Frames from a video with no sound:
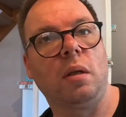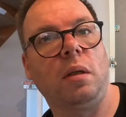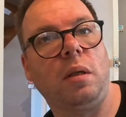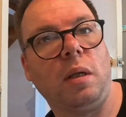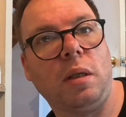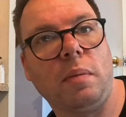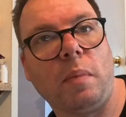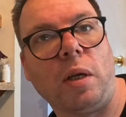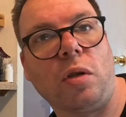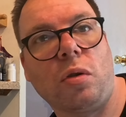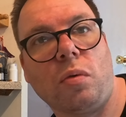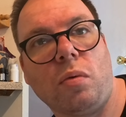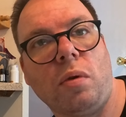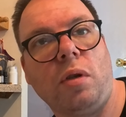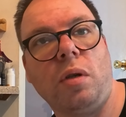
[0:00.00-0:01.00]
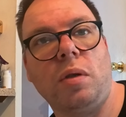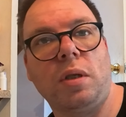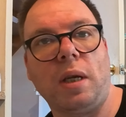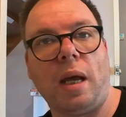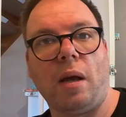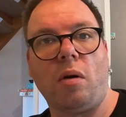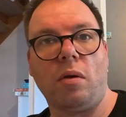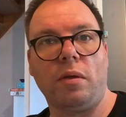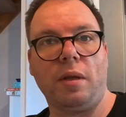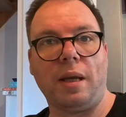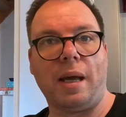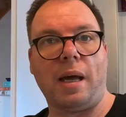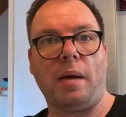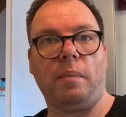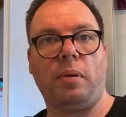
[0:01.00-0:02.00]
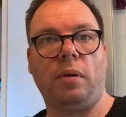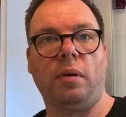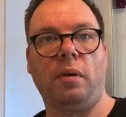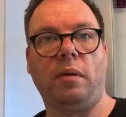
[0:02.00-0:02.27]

need to make sure you set on the app